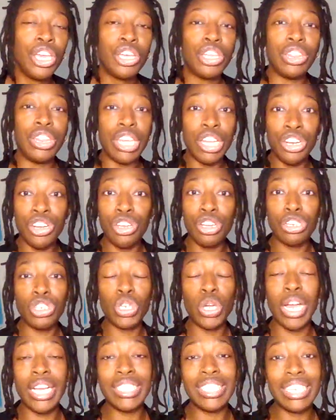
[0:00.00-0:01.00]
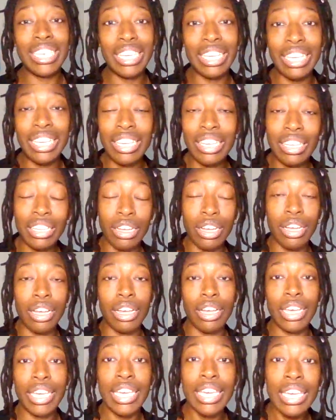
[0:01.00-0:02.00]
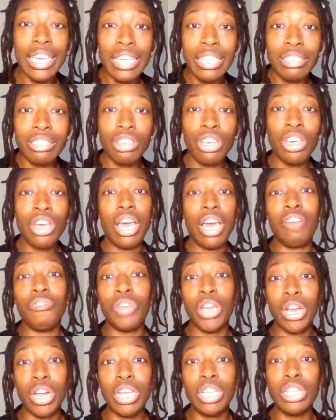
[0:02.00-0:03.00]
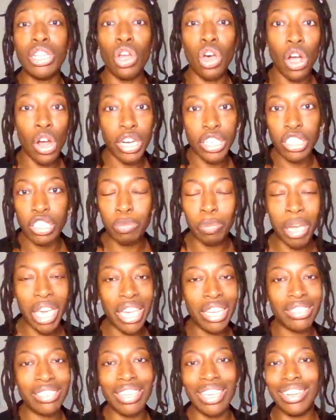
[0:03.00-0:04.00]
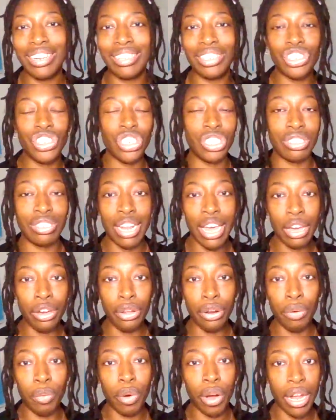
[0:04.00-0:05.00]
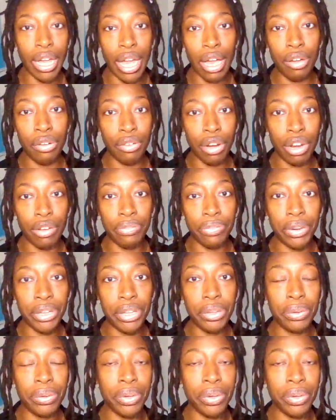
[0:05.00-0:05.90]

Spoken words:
Then you're trying to heat a very large space, and it's just not going to work out great for you.